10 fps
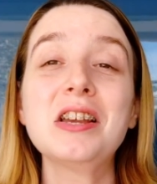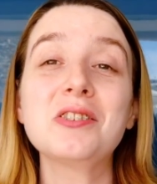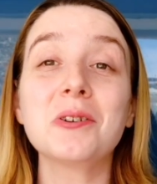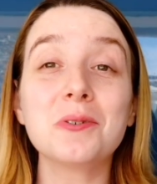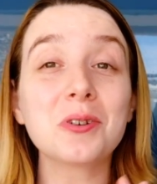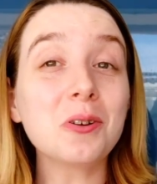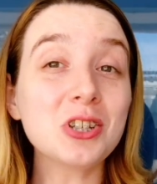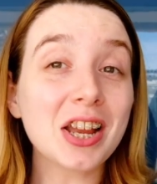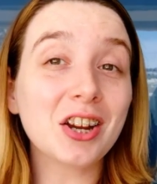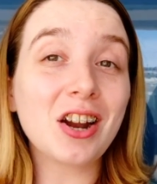so go
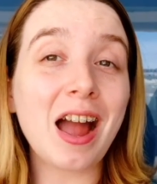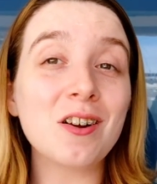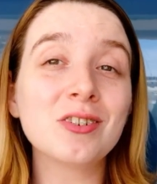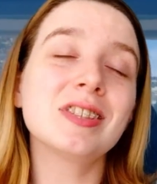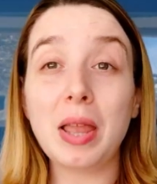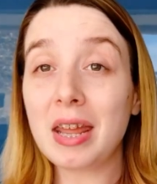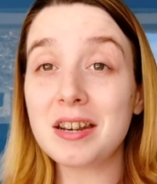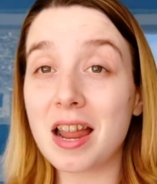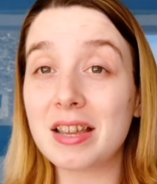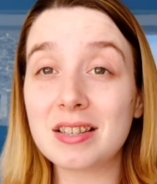check her out. We had
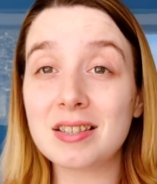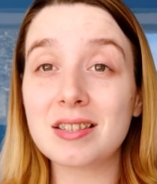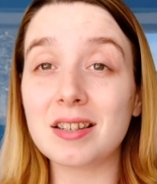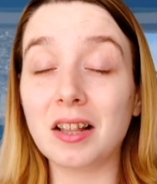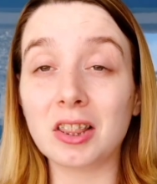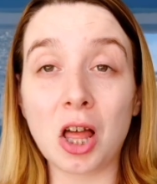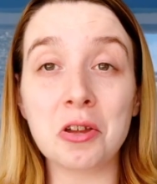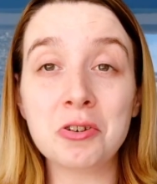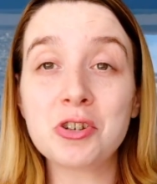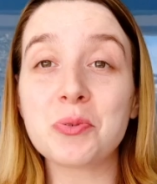a nice
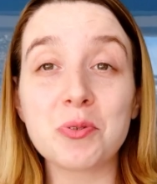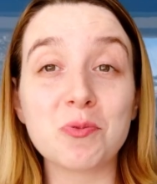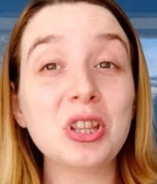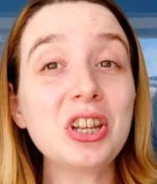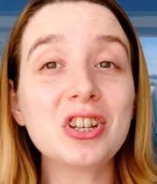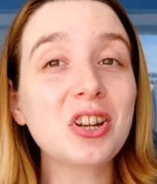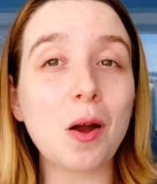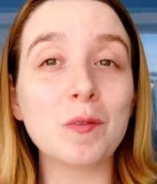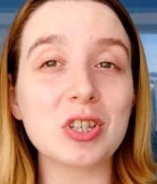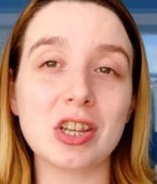lunch with really good
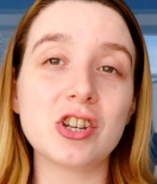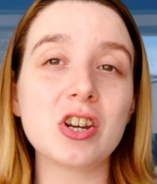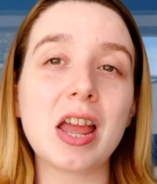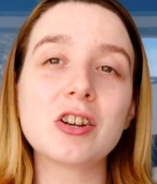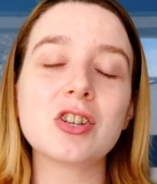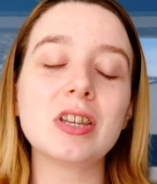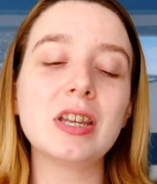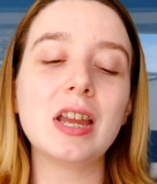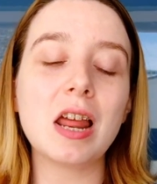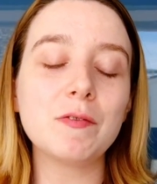conversation
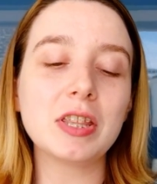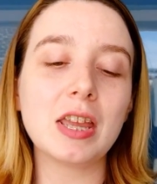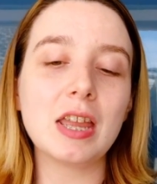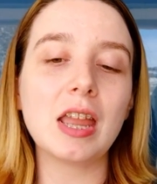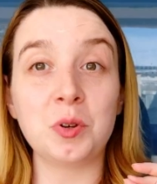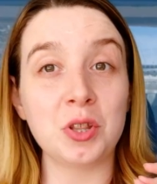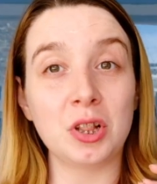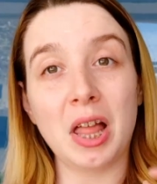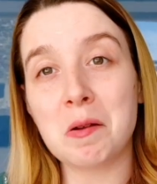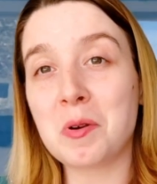actually and everything. Went to
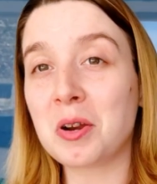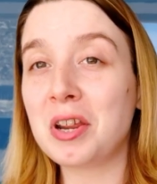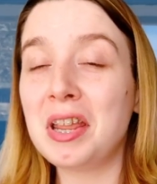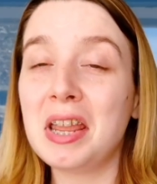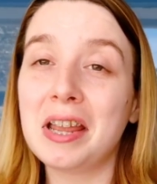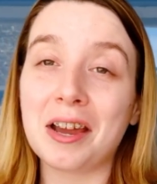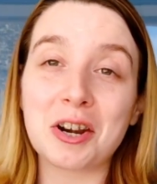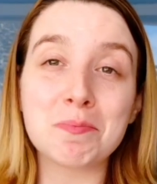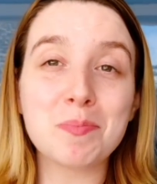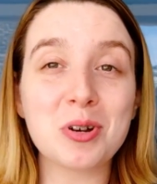the library, got
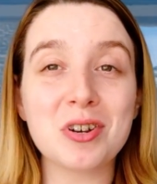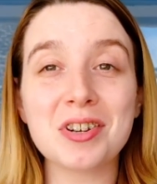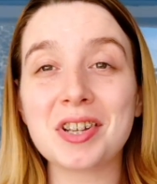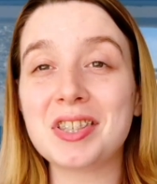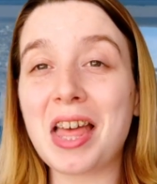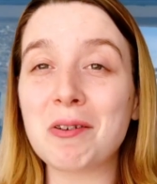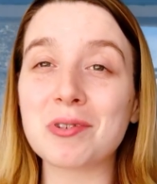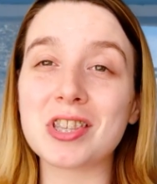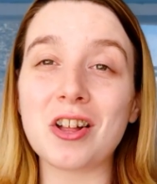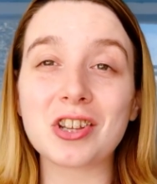our books, that
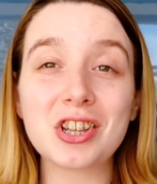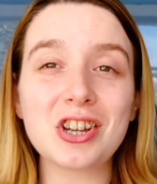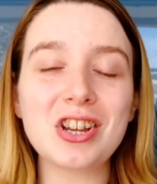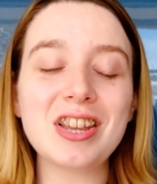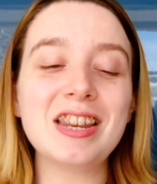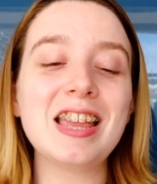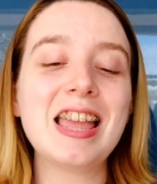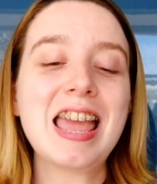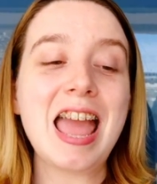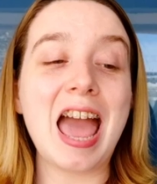was all good,
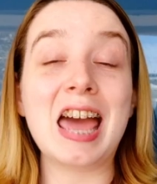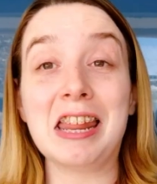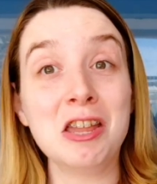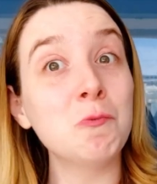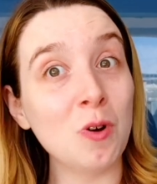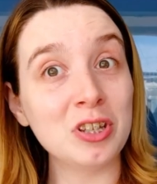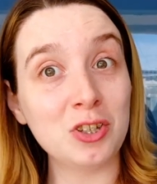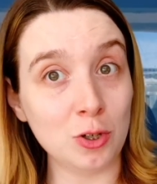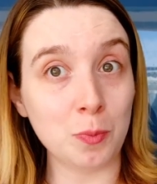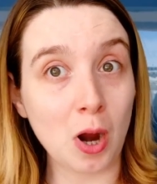and it was
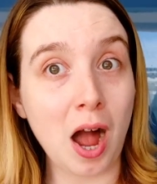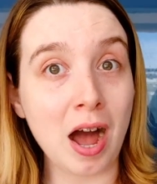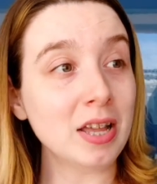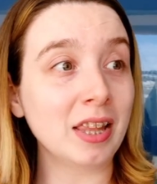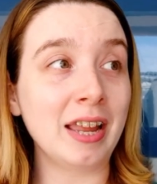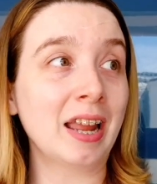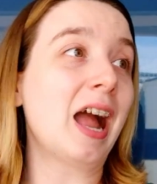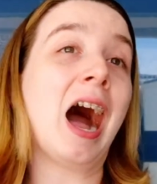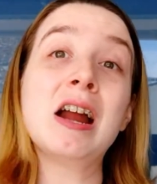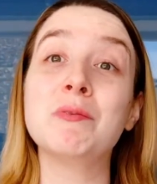super hot.
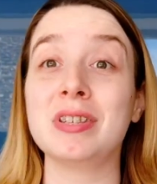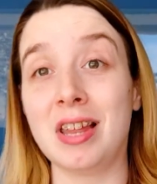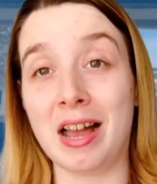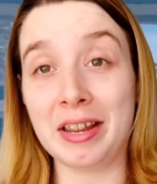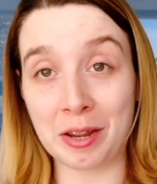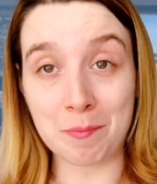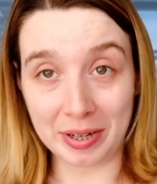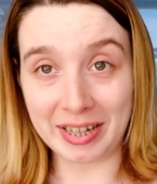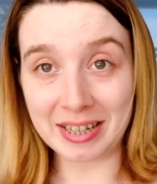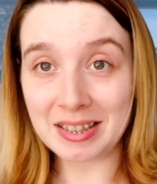Like, I was dying
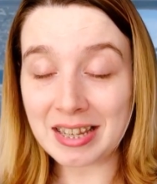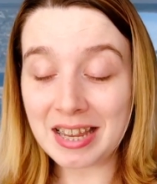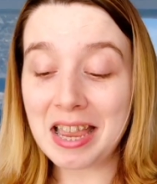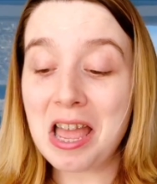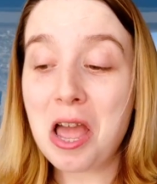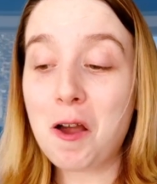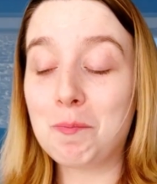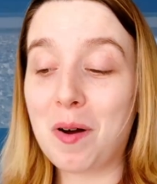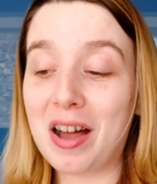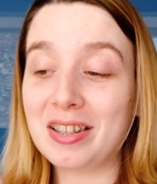immediately,
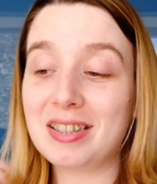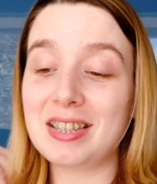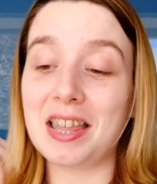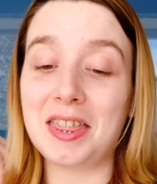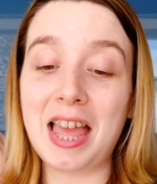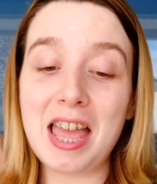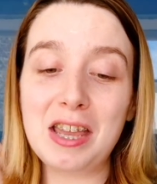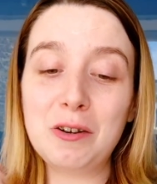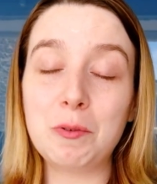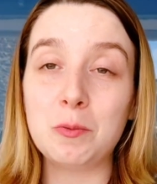but
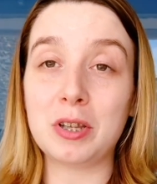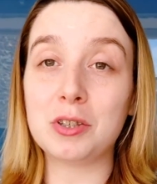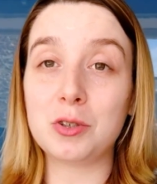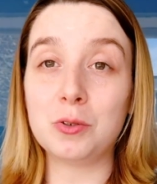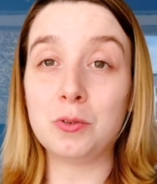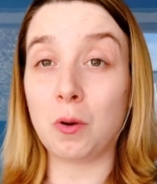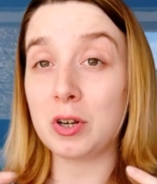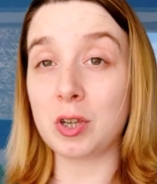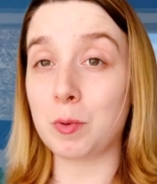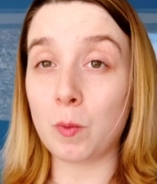then we went to go
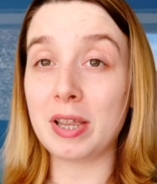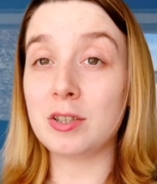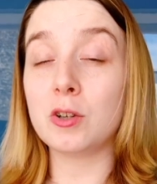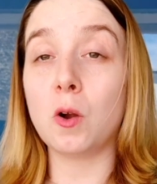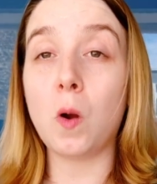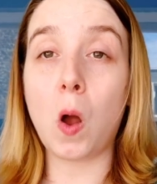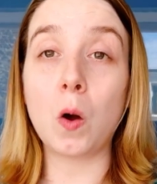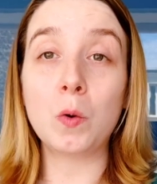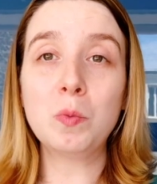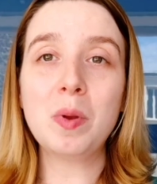our separate ways to go
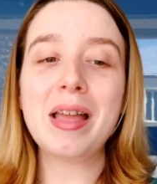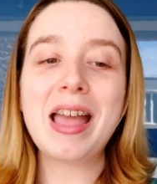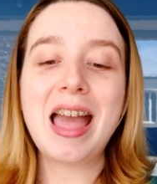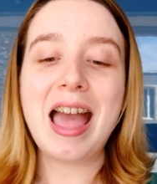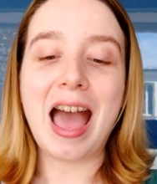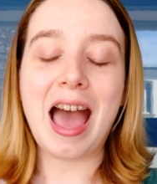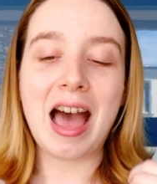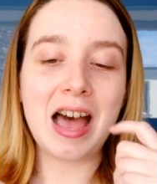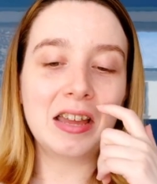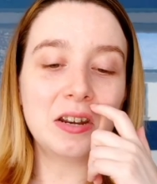home.
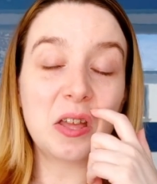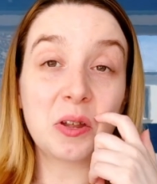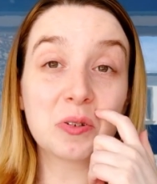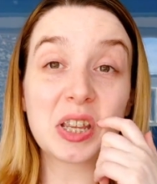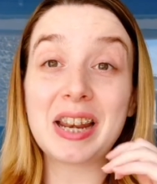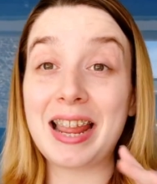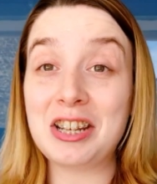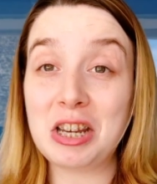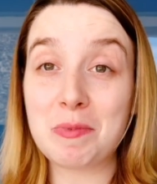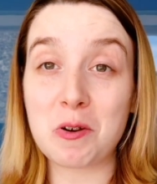And there was like an
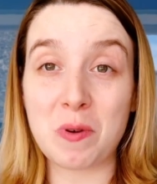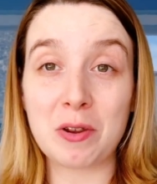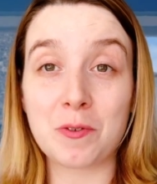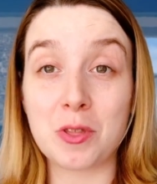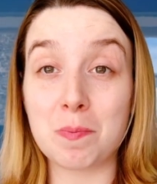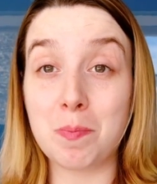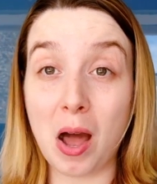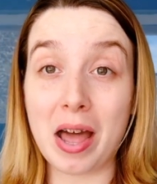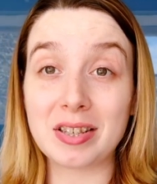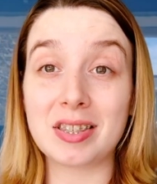18-minute wait for the
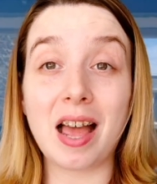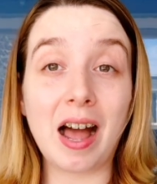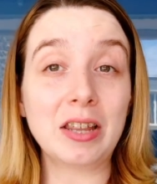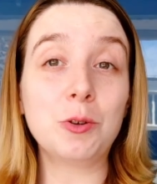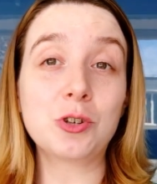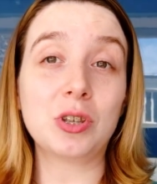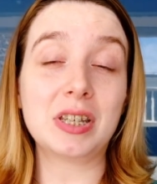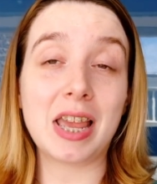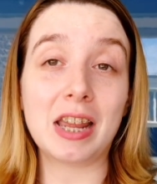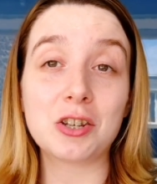bus that I usually
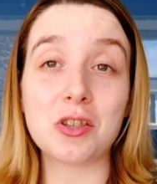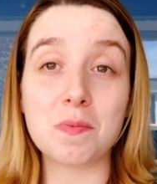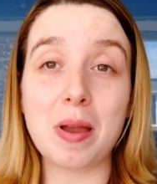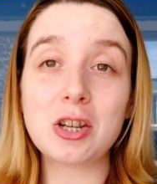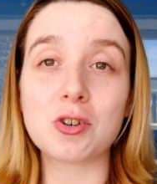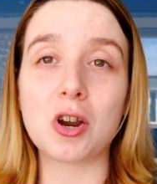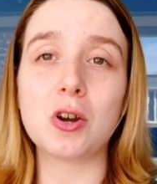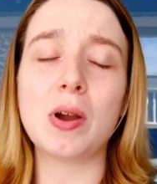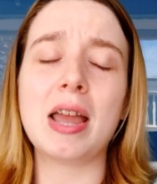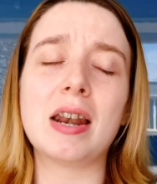take to the
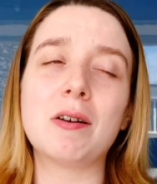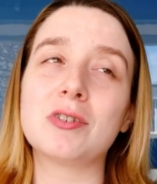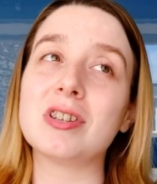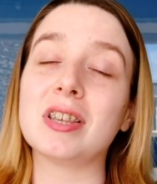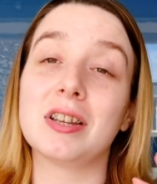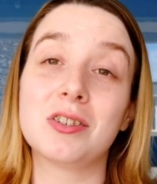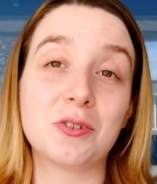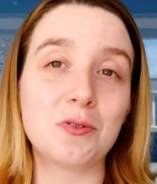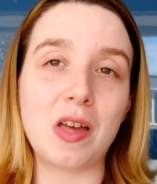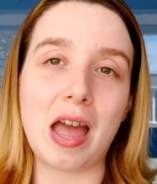metro, and I was just like,
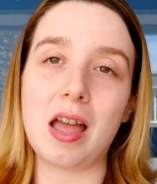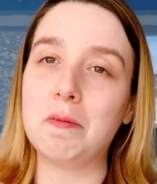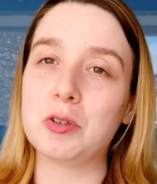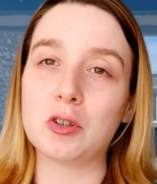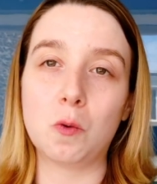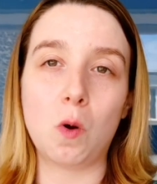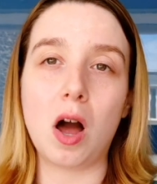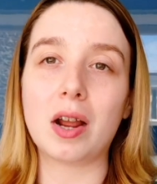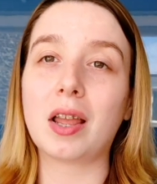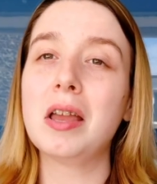screw that, I'm just gonna
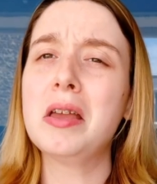walk